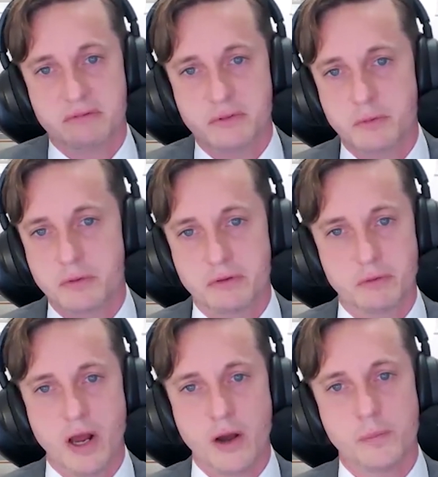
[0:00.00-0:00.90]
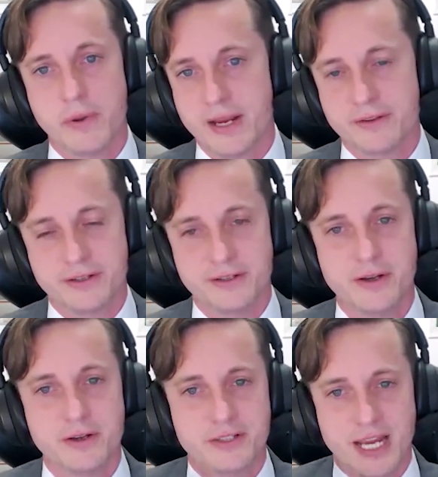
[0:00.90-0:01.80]
You're paying the
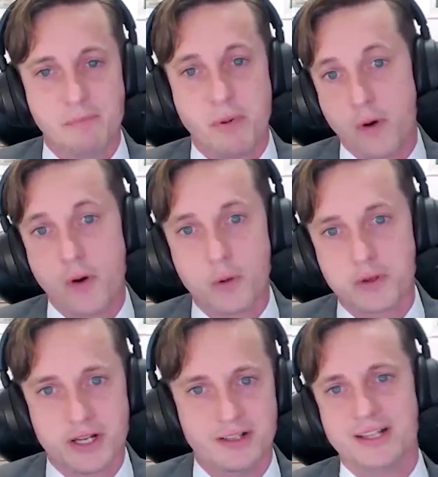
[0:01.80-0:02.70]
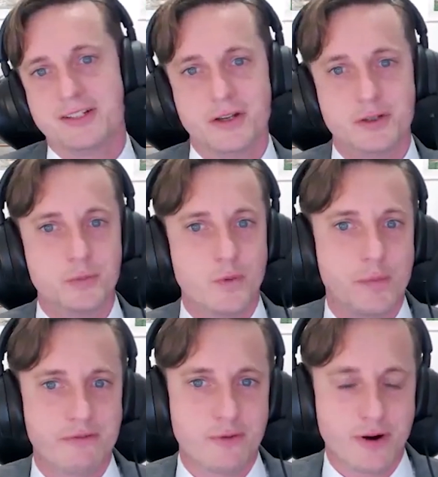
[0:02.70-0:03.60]
same per hotel as you were
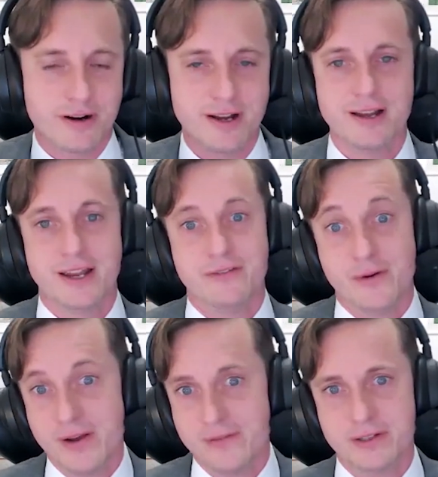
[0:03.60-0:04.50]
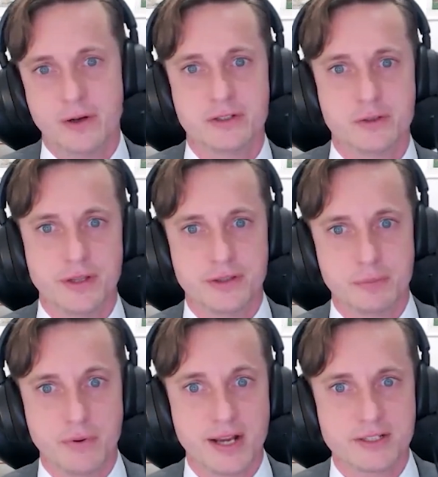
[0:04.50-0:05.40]
before. If, however, I saw that the
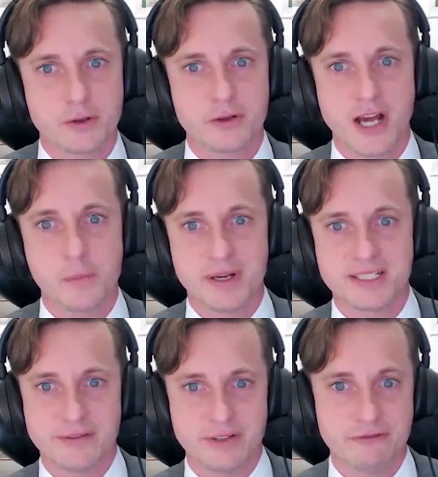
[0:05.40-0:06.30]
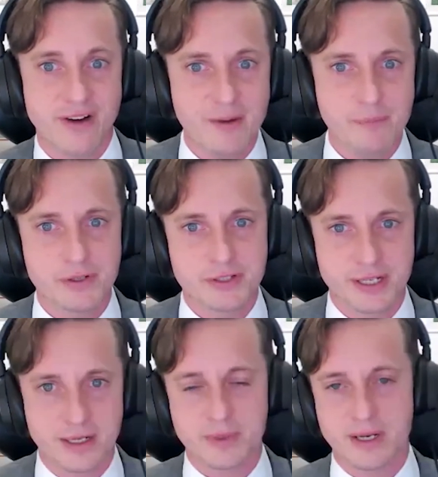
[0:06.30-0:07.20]
price has gone down by
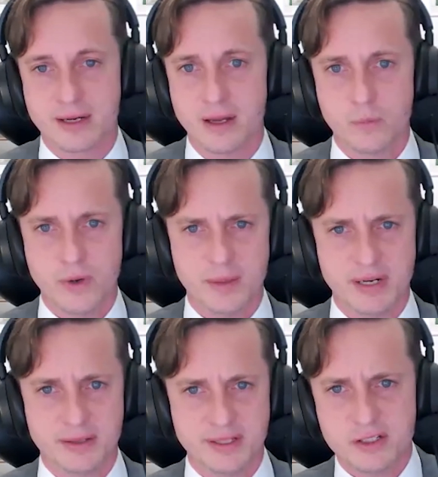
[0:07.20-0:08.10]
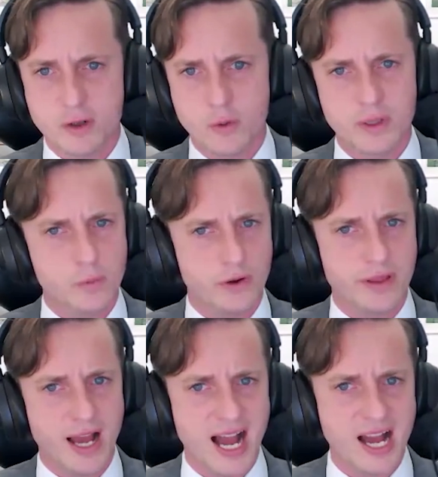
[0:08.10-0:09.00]
75%, I'll be like, wait a minute, this is only
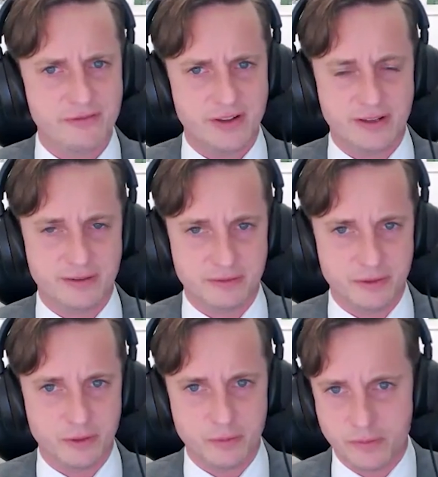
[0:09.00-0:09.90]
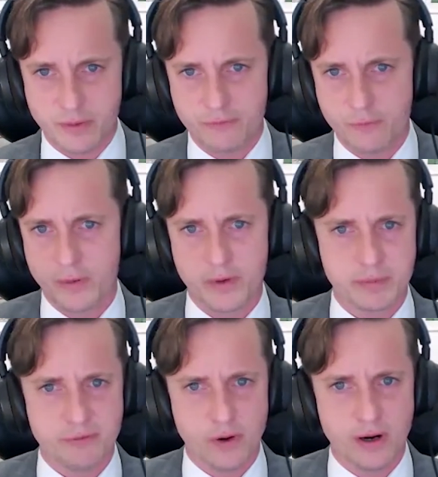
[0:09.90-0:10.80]
worth half, of what it was
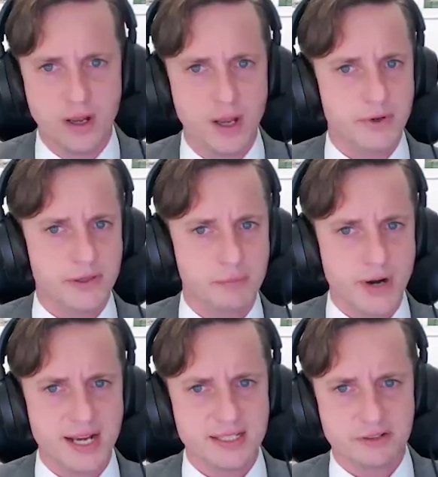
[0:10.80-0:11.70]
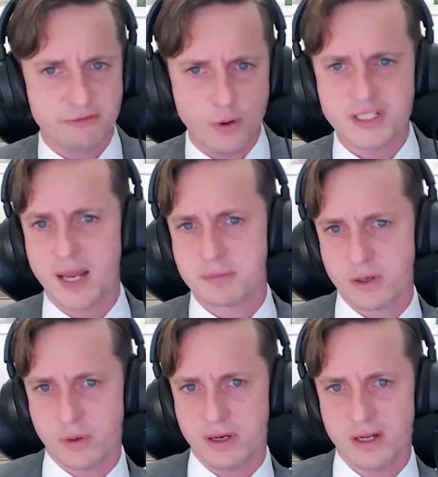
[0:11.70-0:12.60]
before, but the price is 4 times
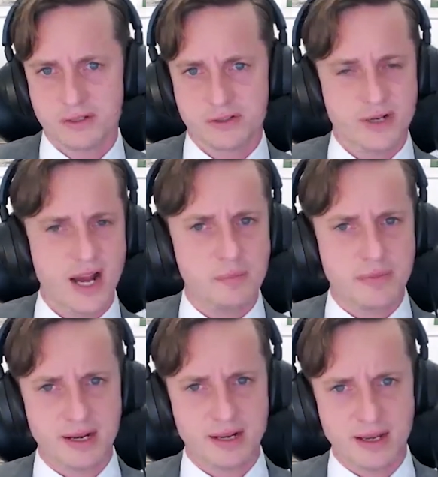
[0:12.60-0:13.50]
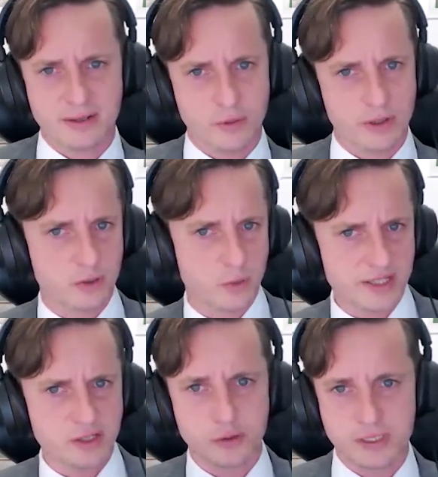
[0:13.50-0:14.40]
lower. So now I'm getting like, a twice
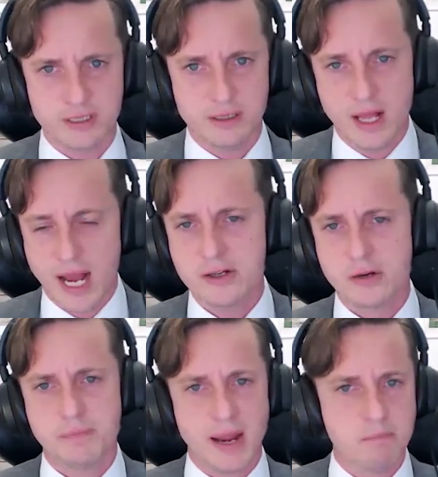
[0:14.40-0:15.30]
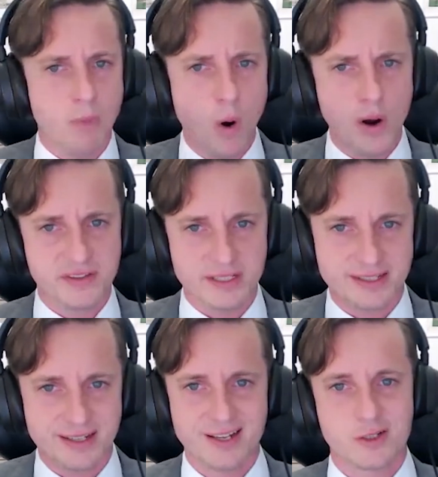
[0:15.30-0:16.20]
as good deal. I should buy more in
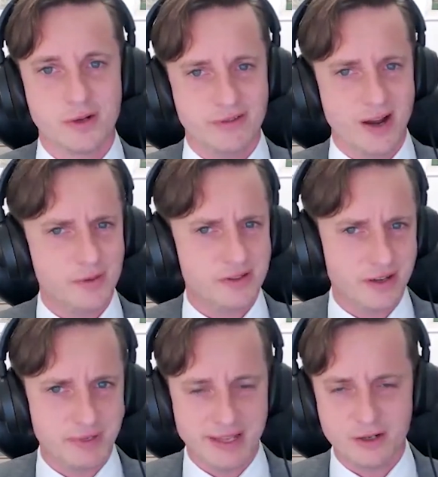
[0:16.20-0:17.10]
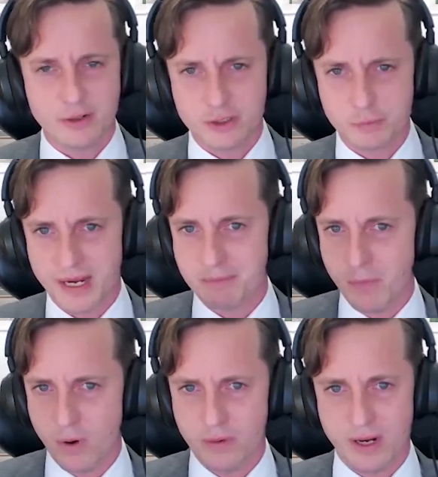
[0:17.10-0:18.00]
this. So if I was going to be then looking to buy
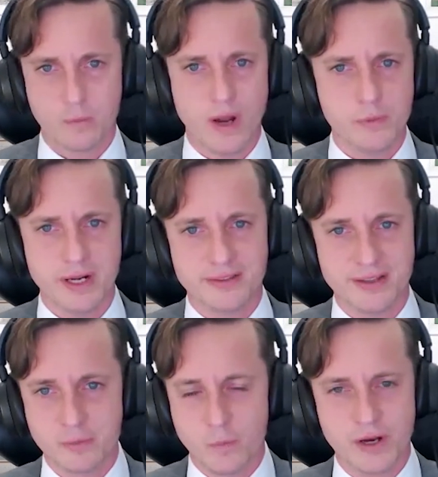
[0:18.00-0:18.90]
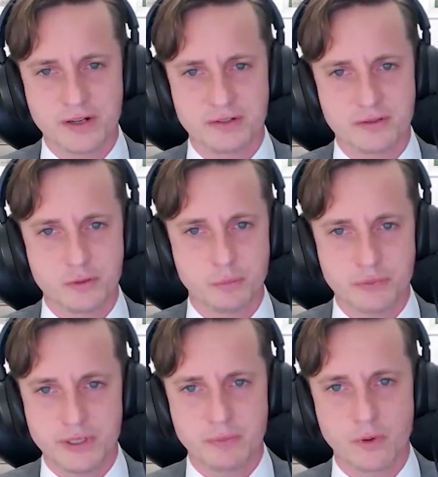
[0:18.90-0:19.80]
more, like, why would I then want to
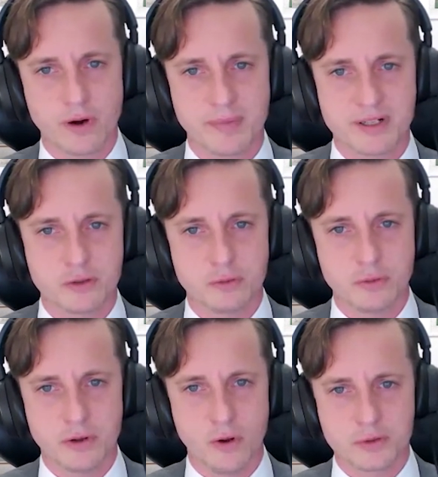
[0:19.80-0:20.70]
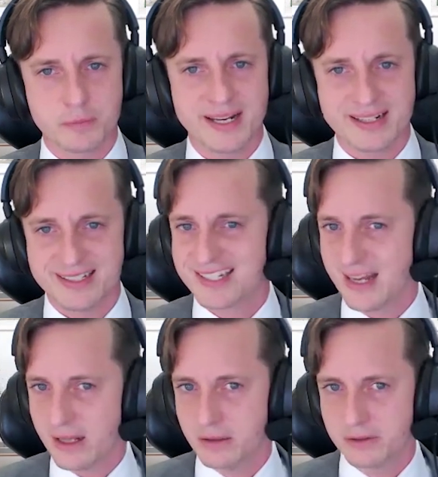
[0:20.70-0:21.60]
pre-program it to automatically
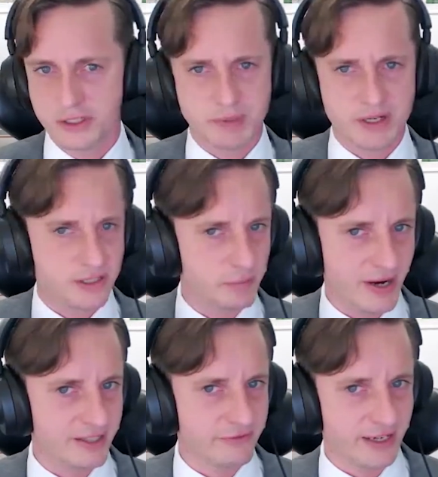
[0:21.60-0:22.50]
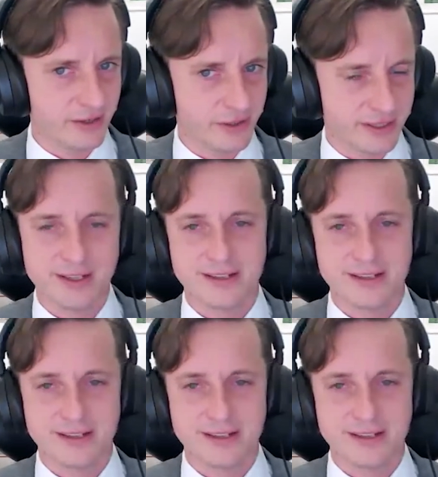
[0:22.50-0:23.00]
sell just because the price fell a lot?